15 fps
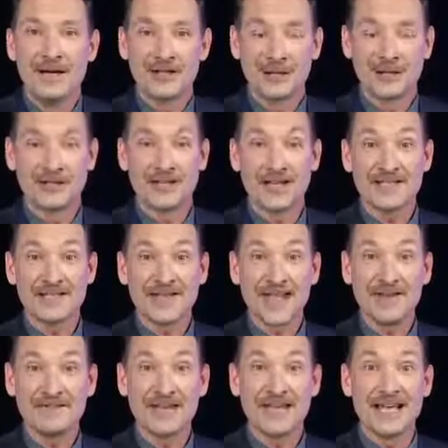your chest
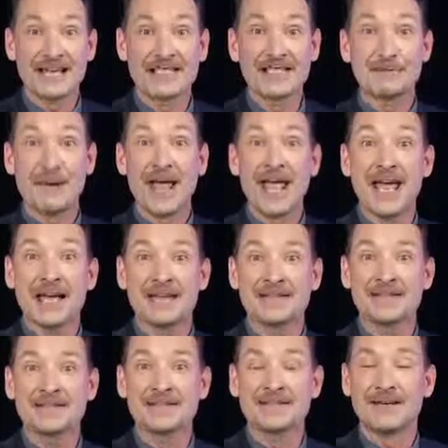cavity
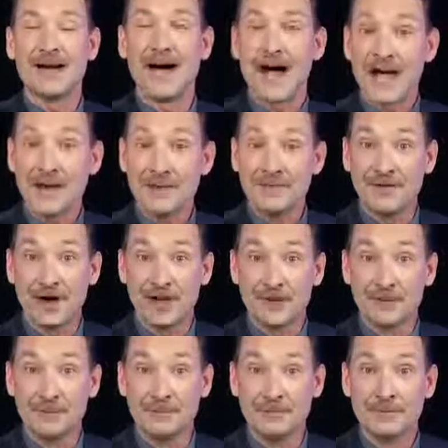expands, higher
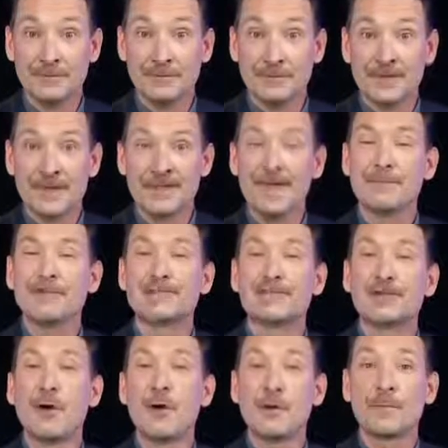volume. That means
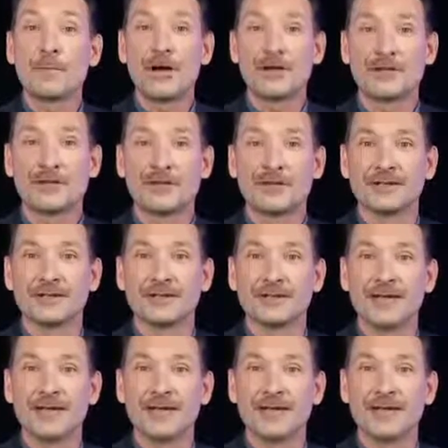lower pressure.